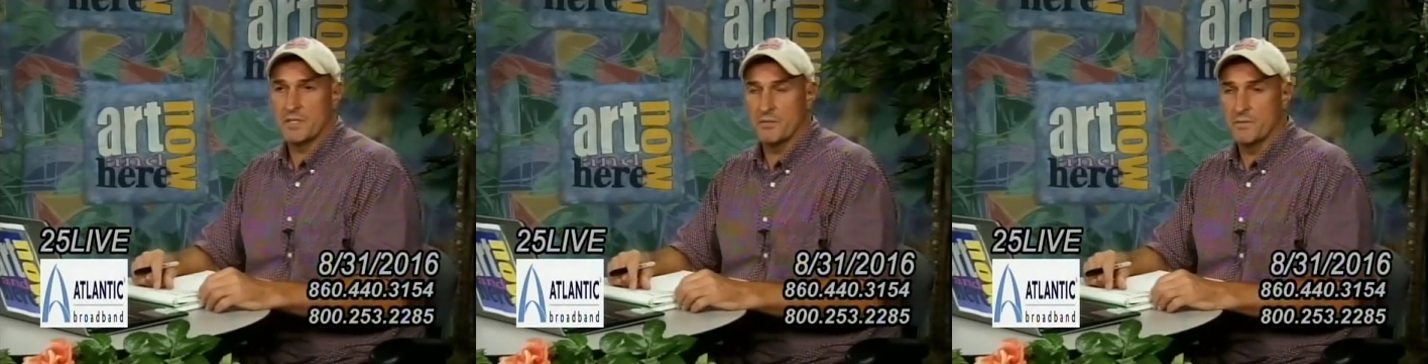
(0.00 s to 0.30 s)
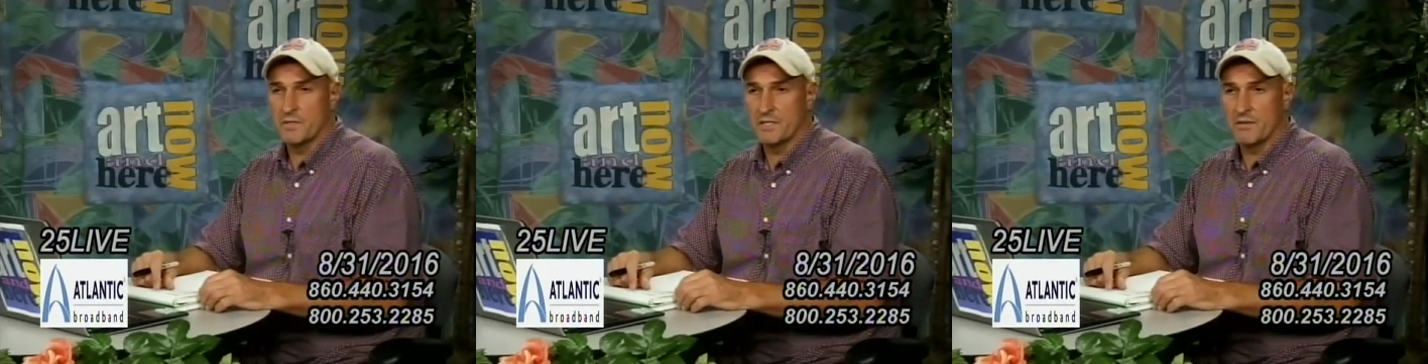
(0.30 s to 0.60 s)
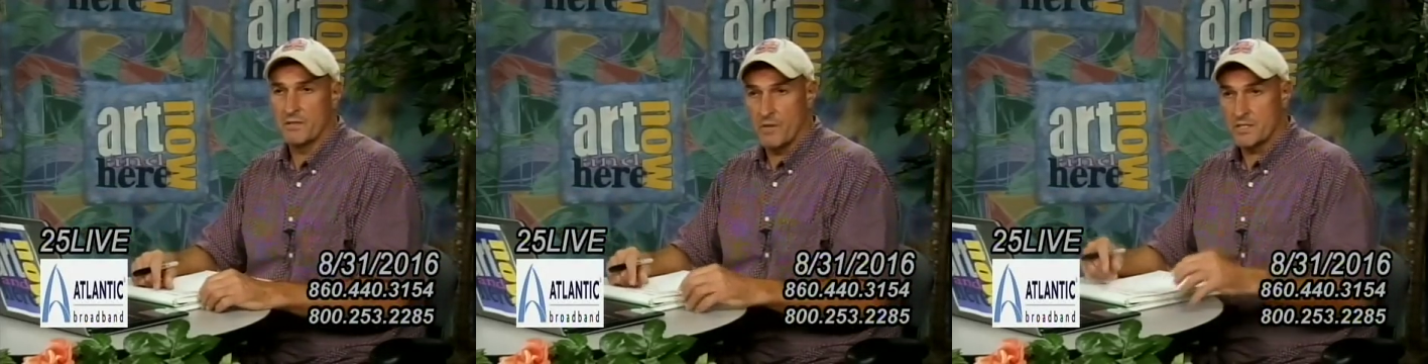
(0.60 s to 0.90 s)
They, you
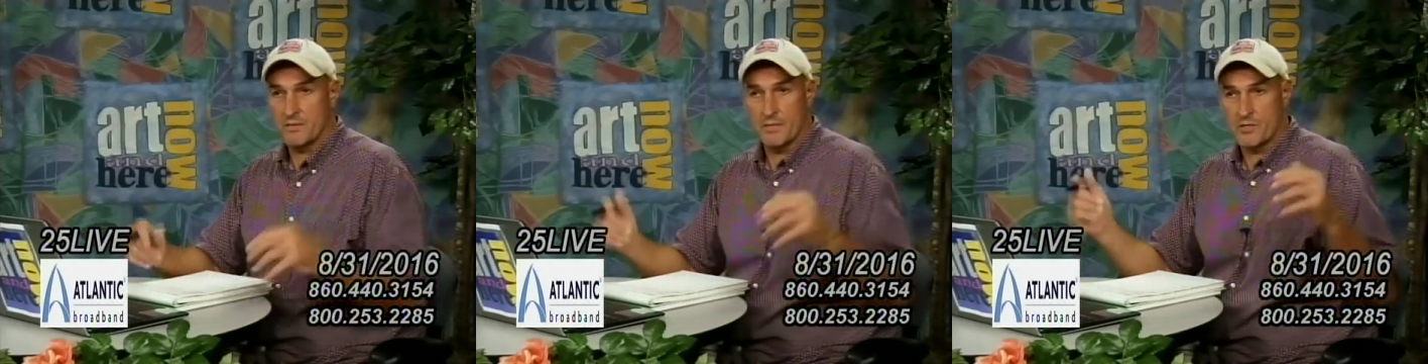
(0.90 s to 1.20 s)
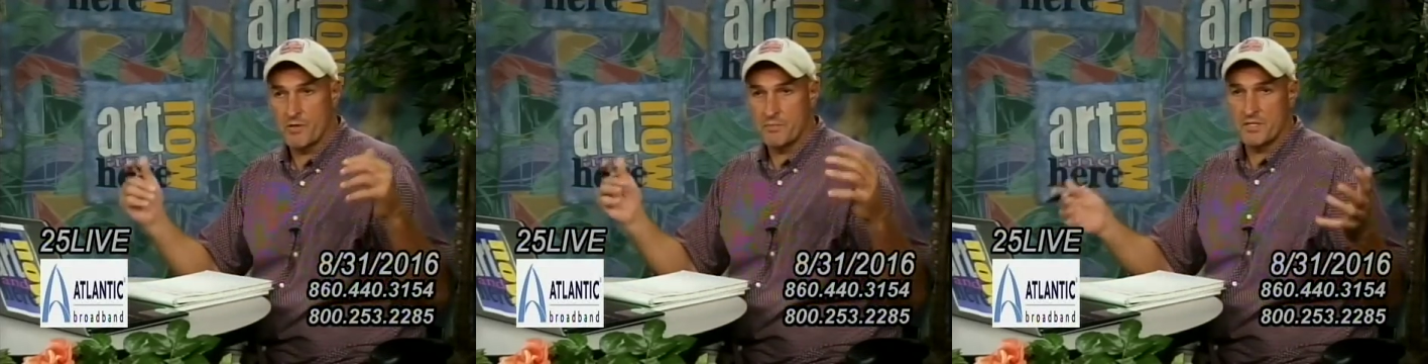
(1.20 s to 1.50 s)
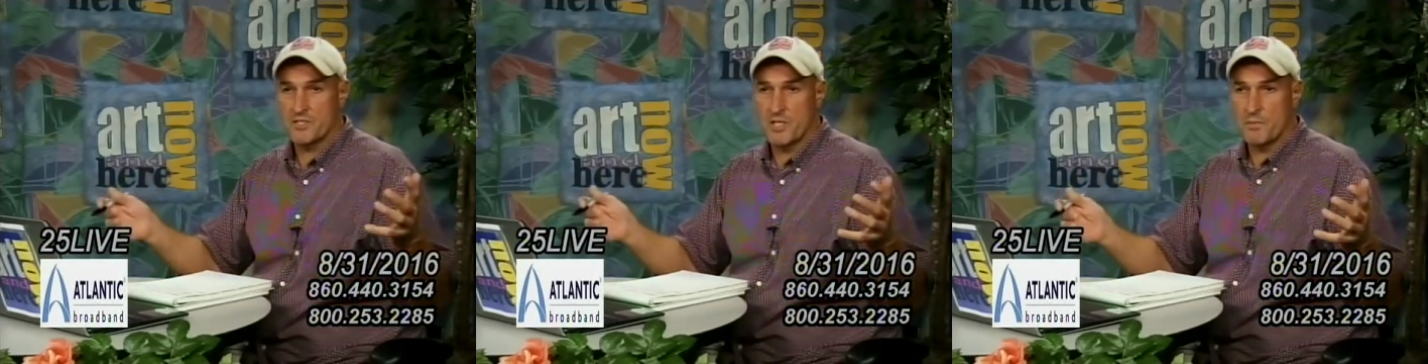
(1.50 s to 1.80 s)
know, cost them a trip to
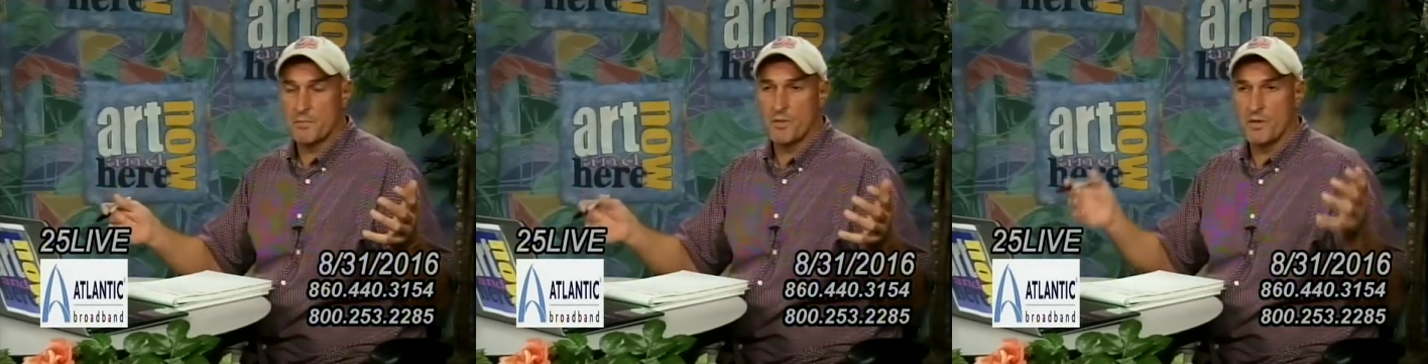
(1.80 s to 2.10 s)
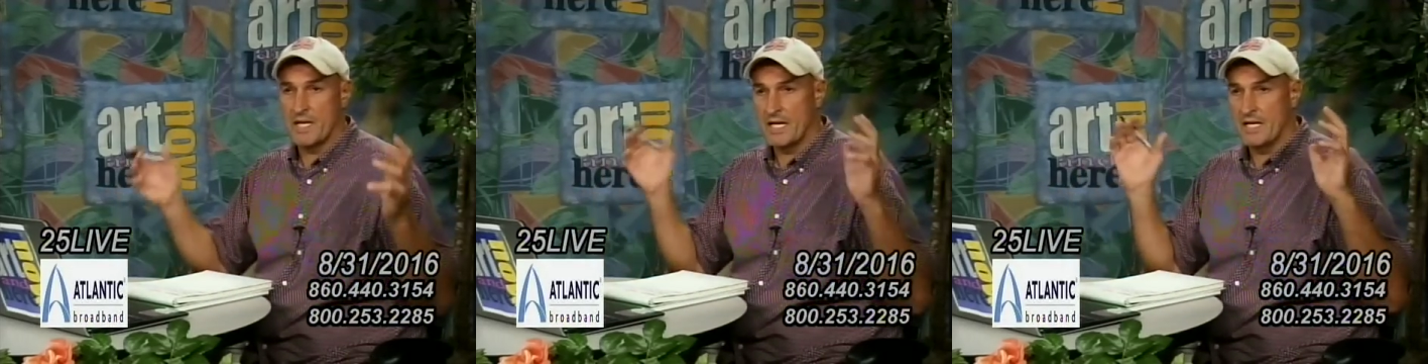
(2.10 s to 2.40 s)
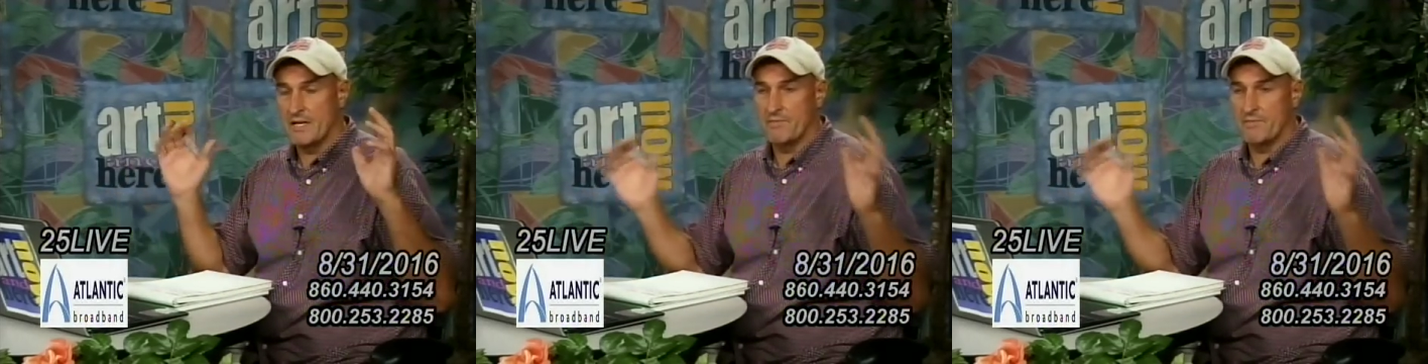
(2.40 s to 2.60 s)
the Super Bowl. I have